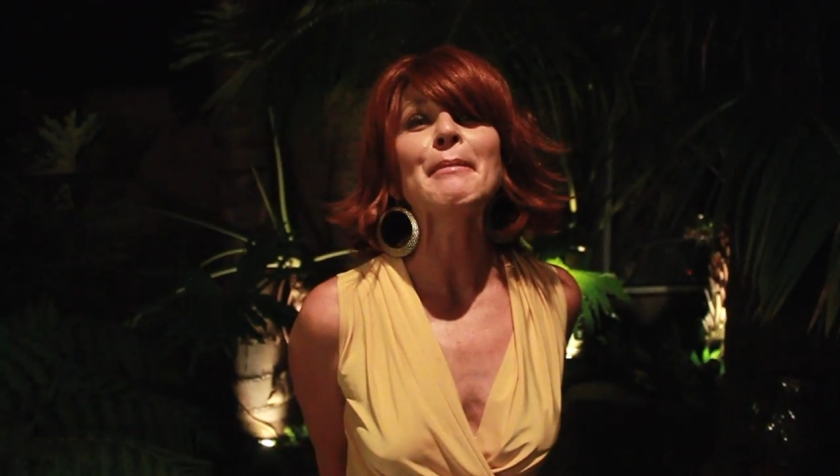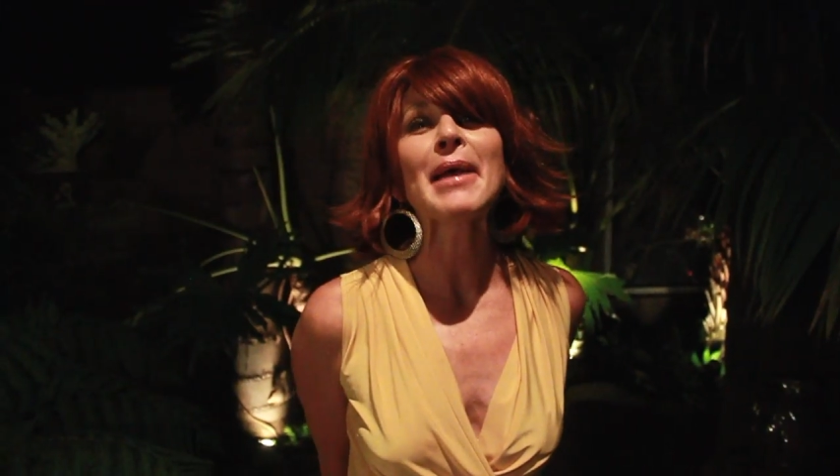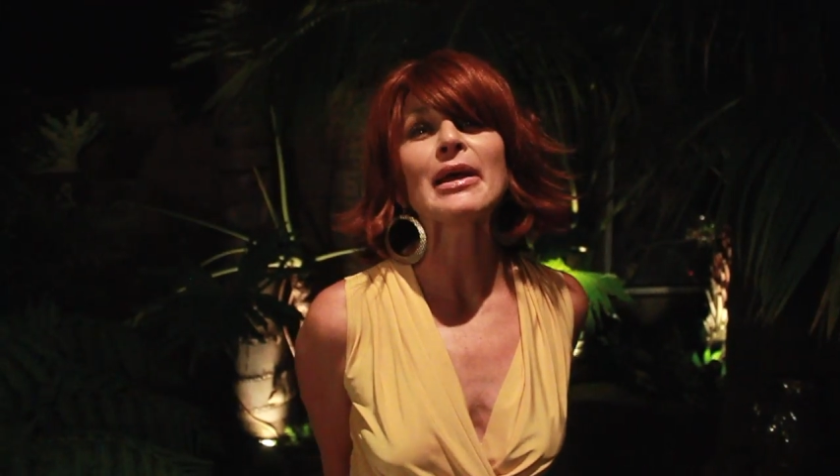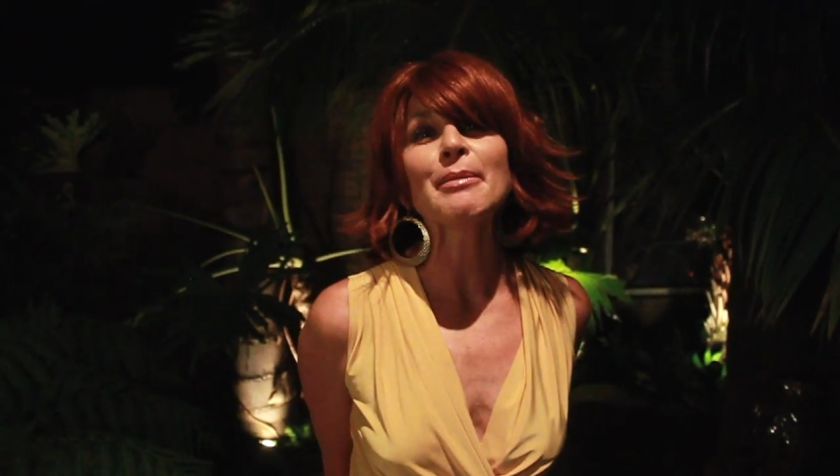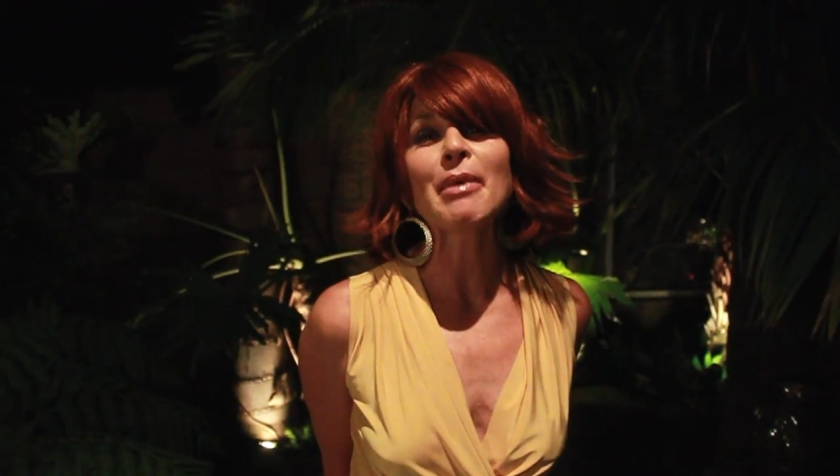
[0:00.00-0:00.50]
a
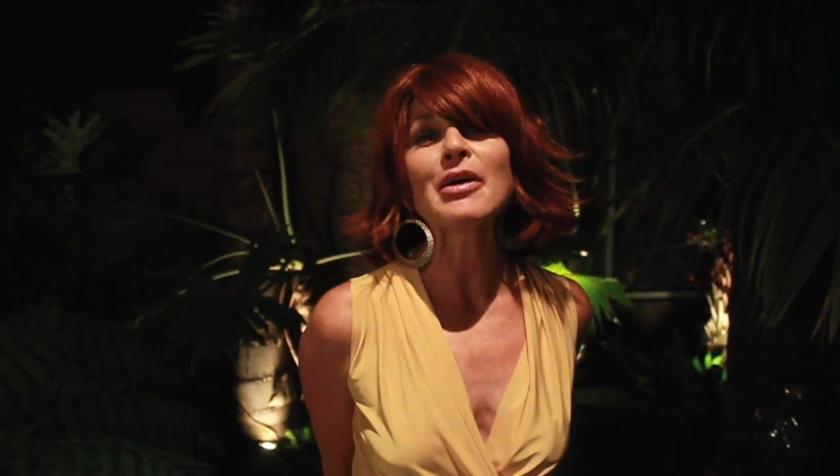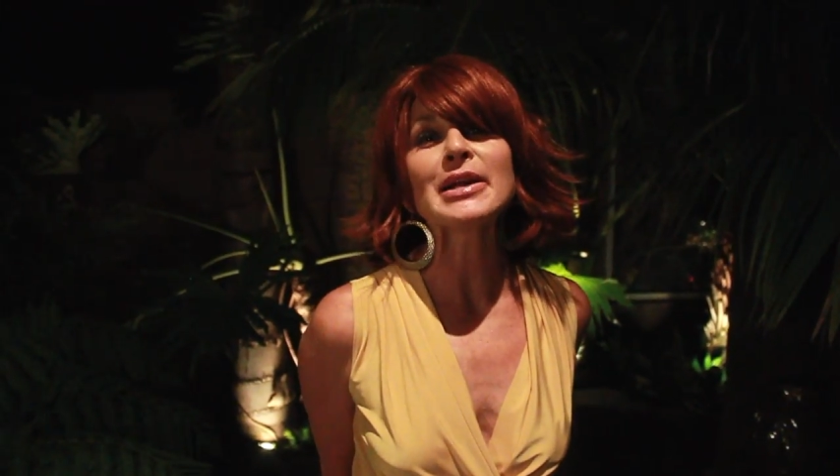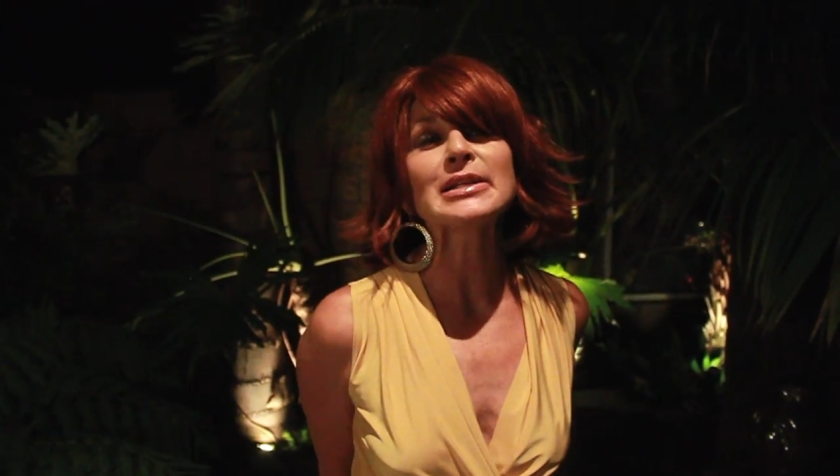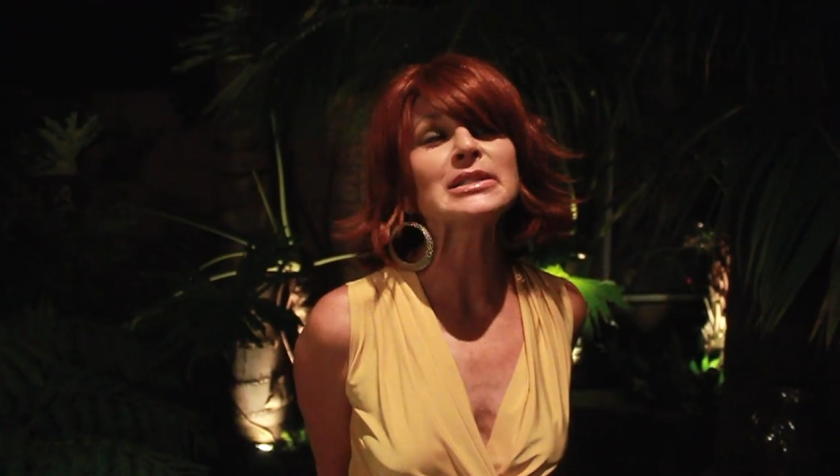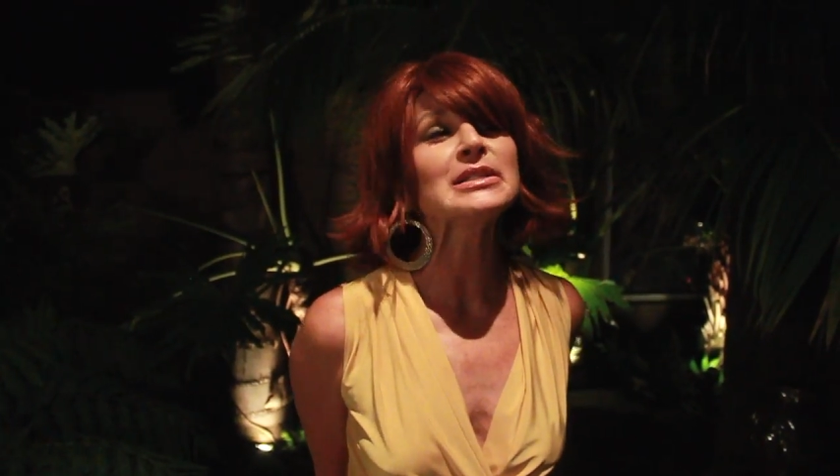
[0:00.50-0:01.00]
makeup
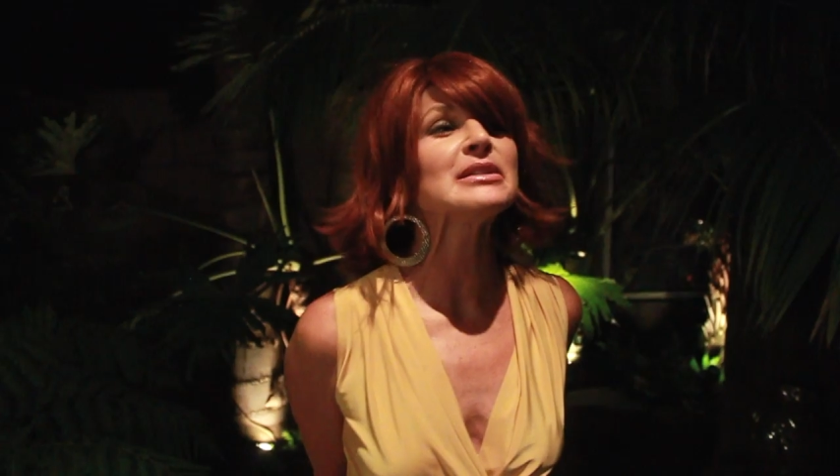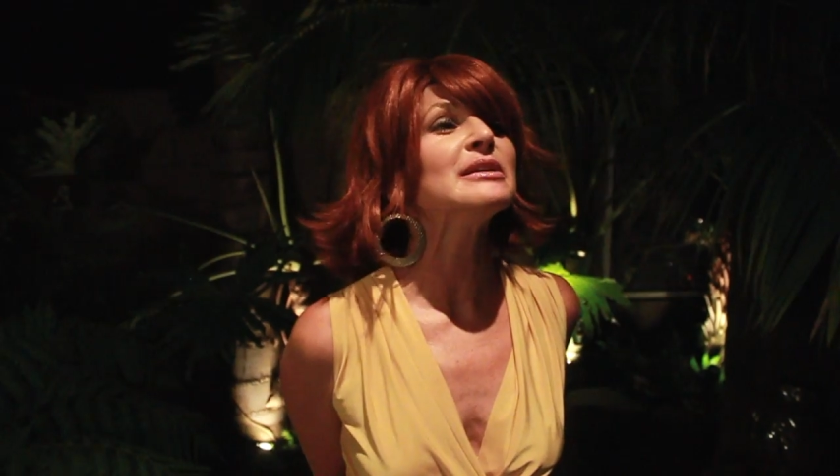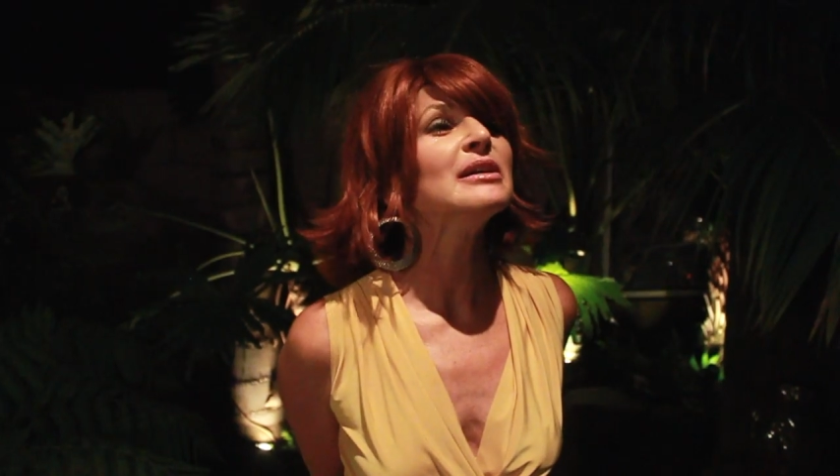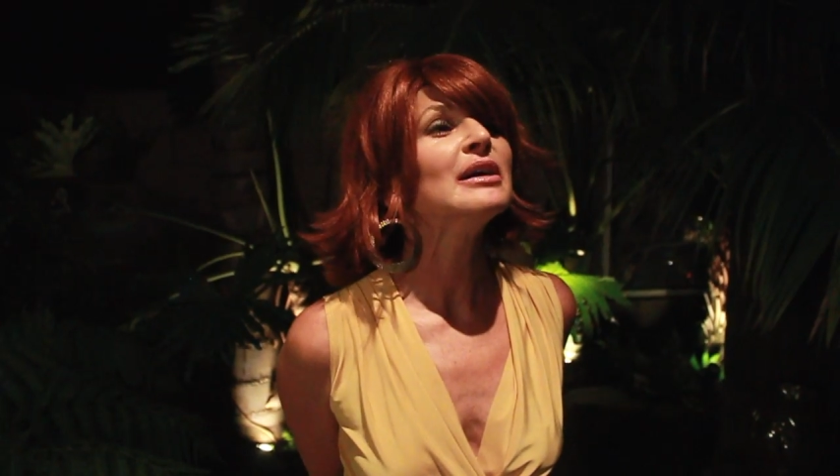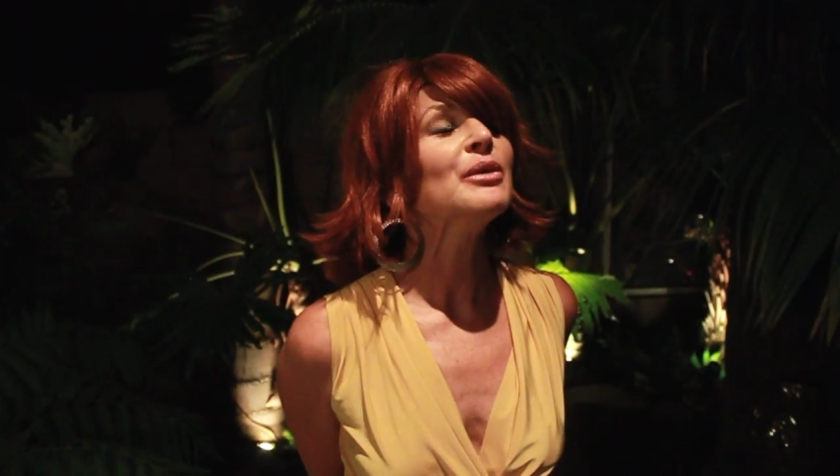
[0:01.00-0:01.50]
artist
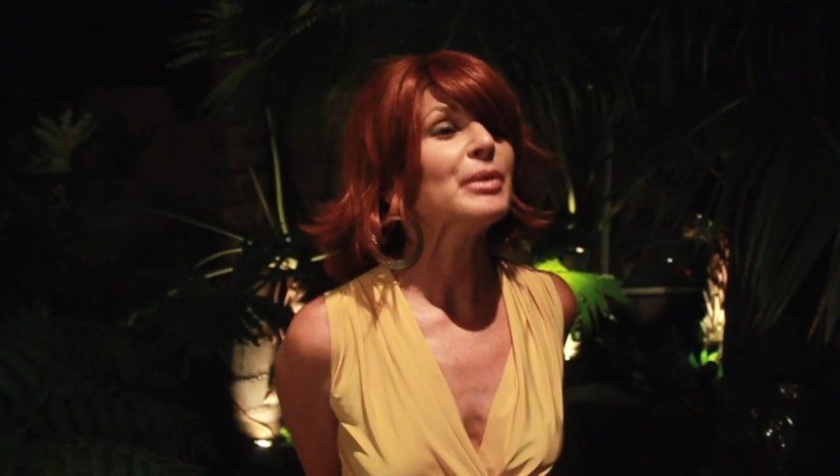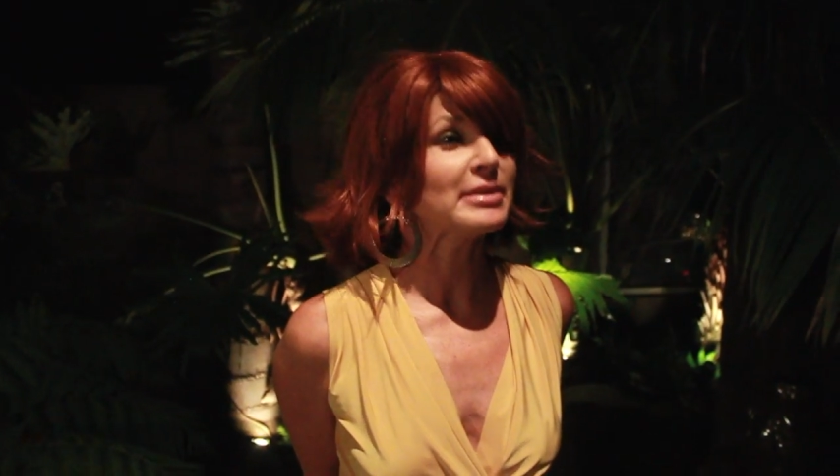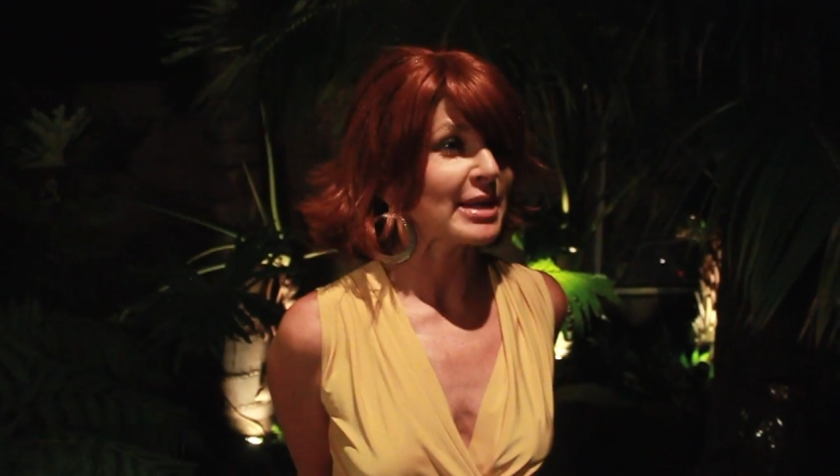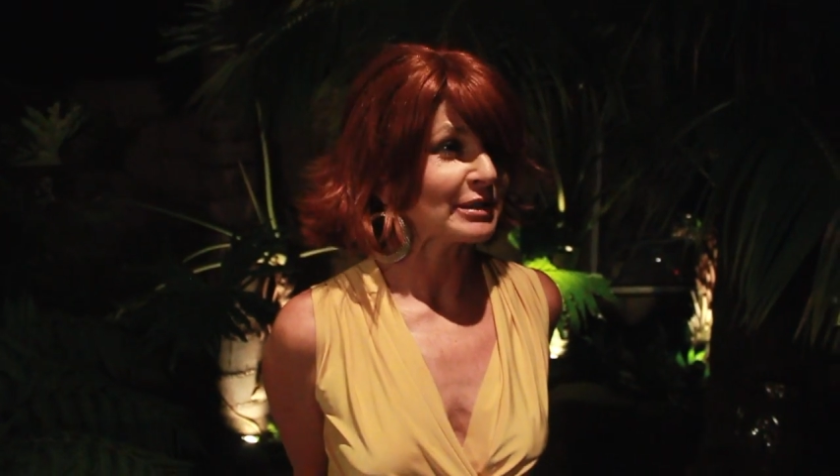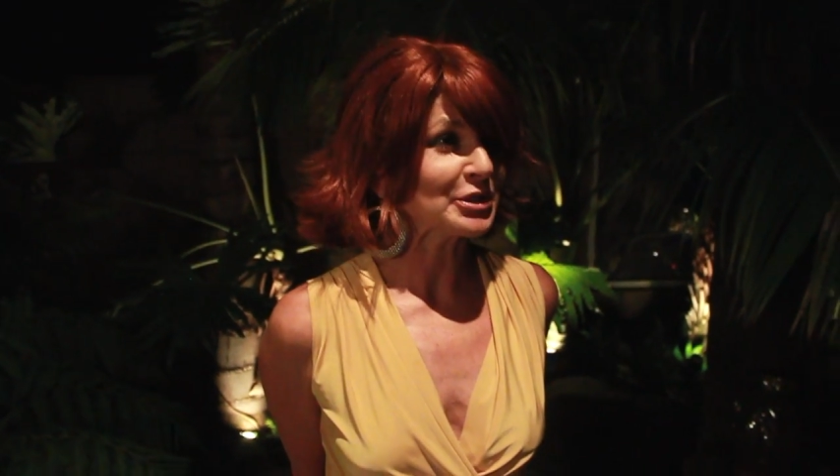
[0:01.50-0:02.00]
with
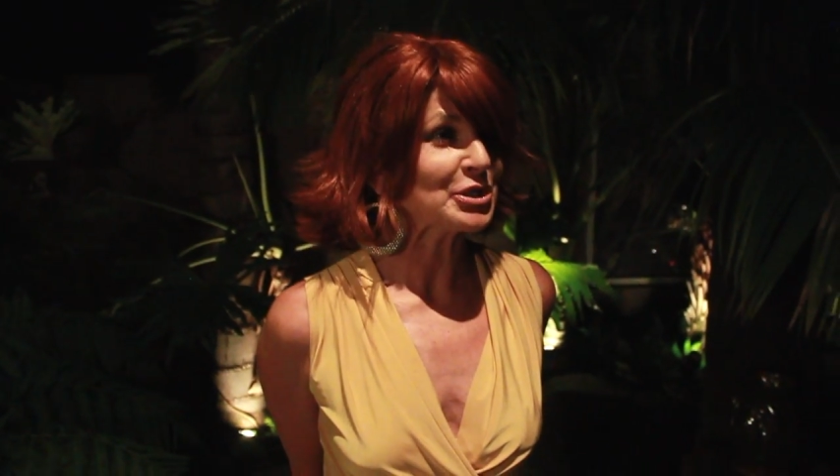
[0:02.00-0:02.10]
Taylor